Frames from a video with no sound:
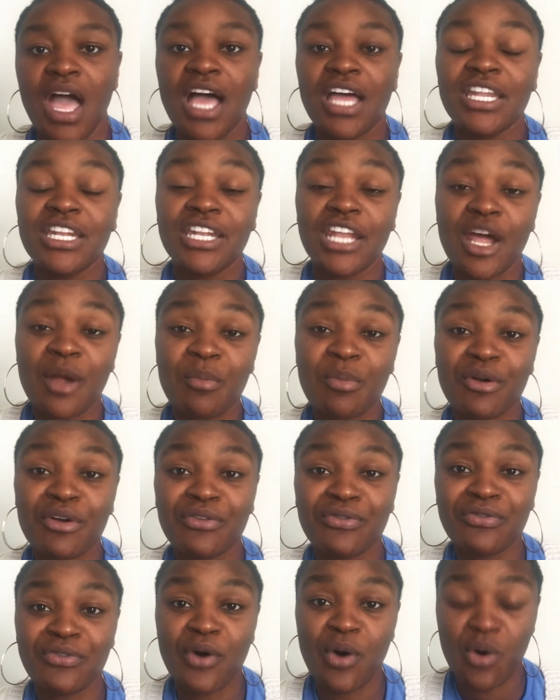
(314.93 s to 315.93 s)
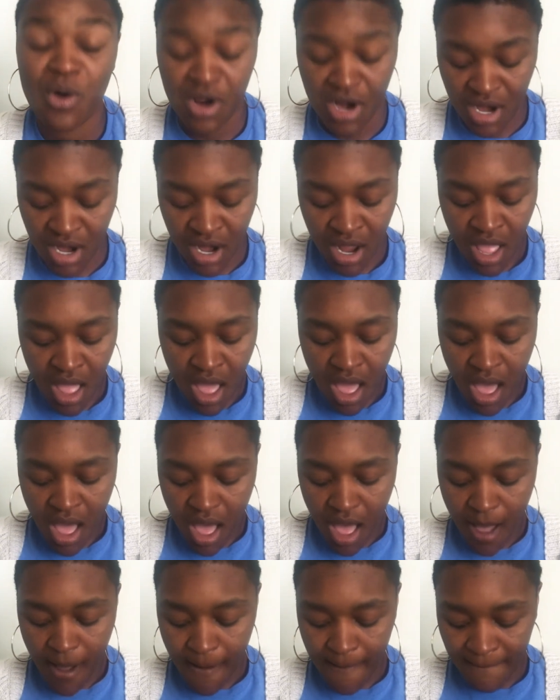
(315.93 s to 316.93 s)
Number 4,
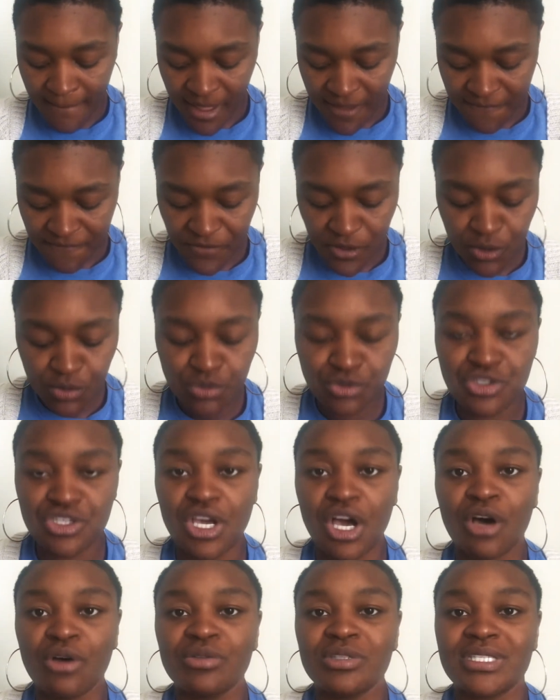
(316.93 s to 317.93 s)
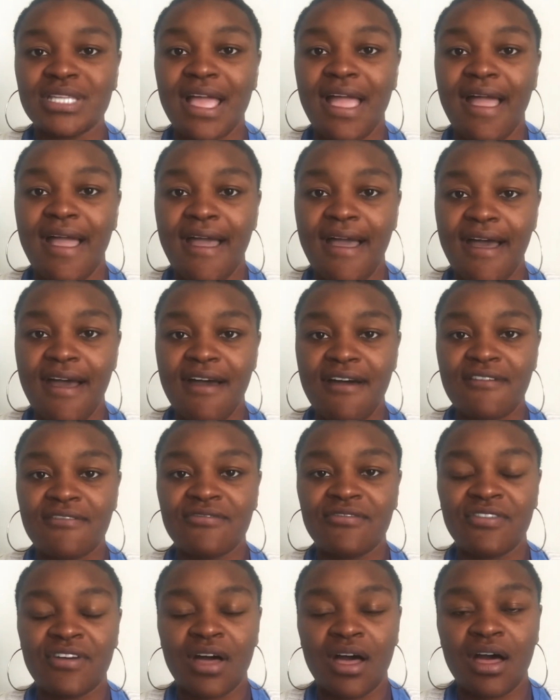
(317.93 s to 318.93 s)
if you don't have
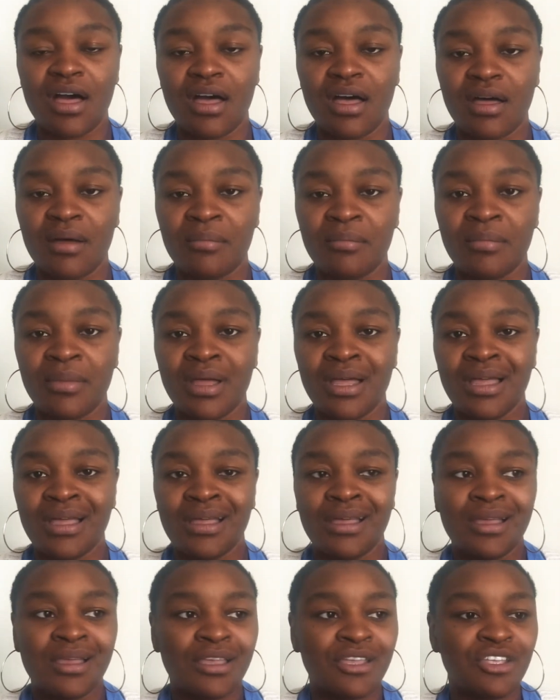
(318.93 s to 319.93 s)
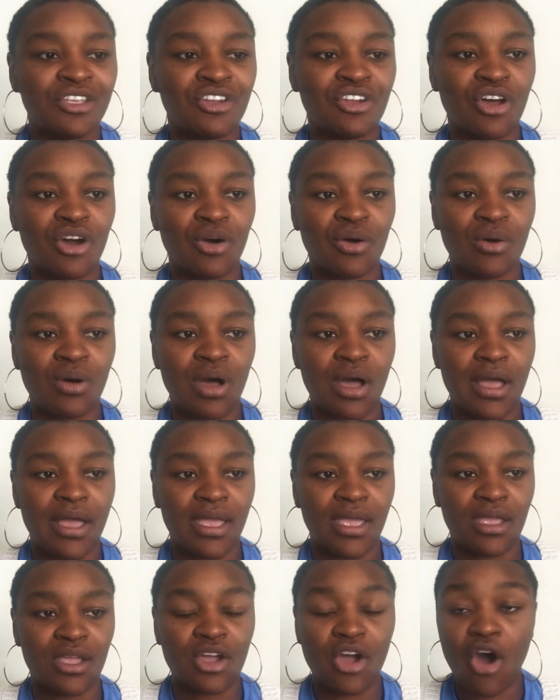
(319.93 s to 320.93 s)

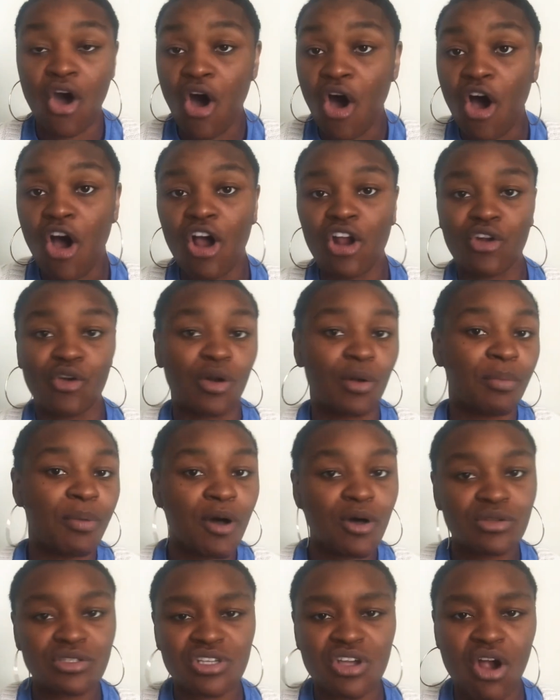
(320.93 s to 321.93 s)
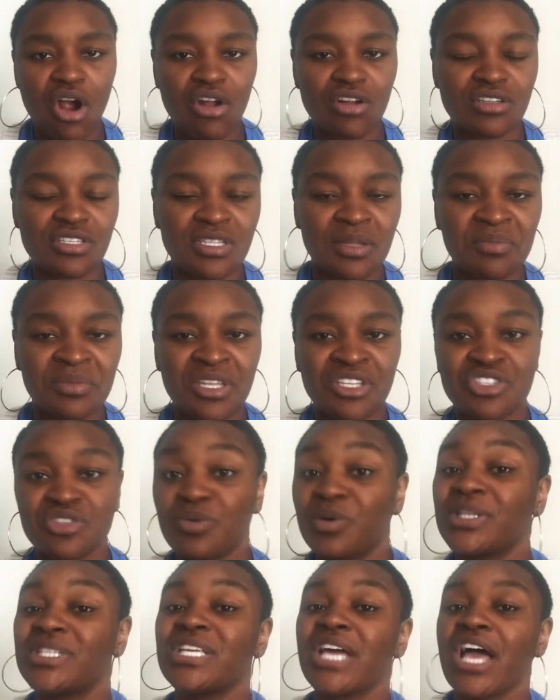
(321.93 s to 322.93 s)
a card or a postcard or something
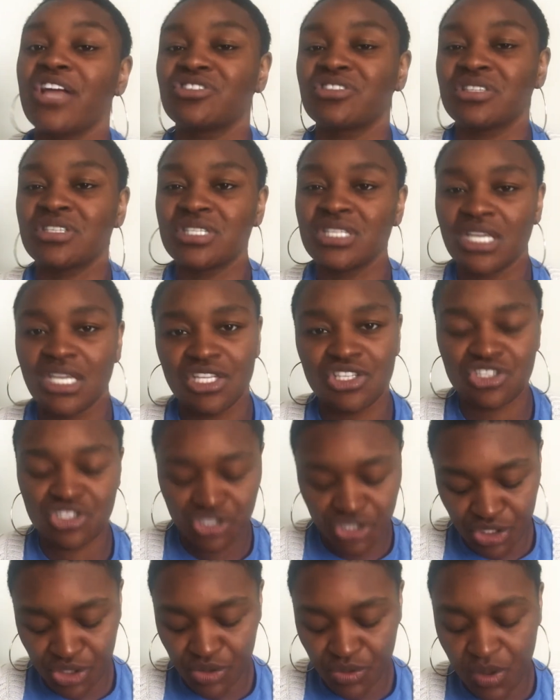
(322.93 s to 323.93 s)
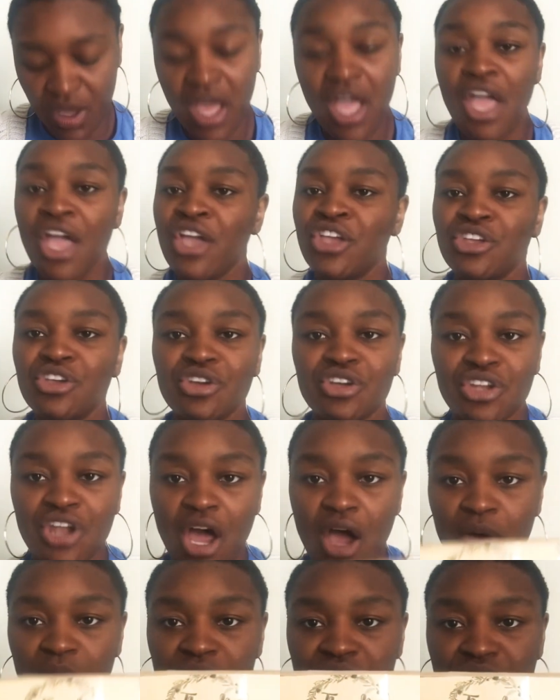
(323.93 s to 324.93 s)
to attach the seeds to, you can
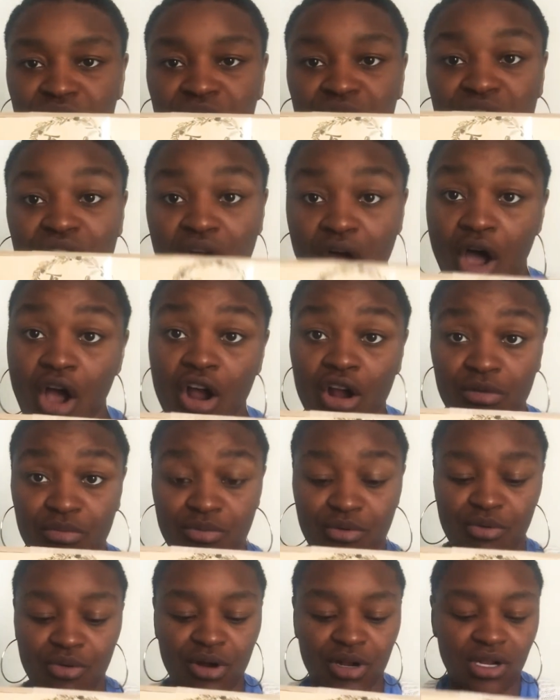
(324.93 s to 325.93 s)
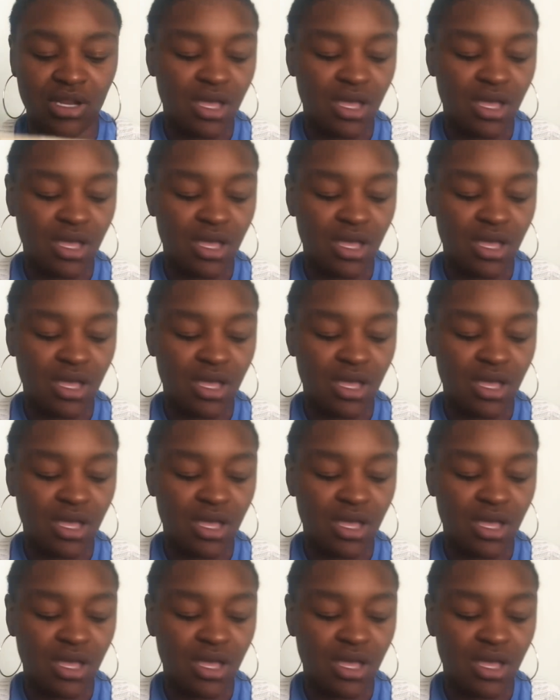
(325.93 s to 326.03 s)
always use cardboard.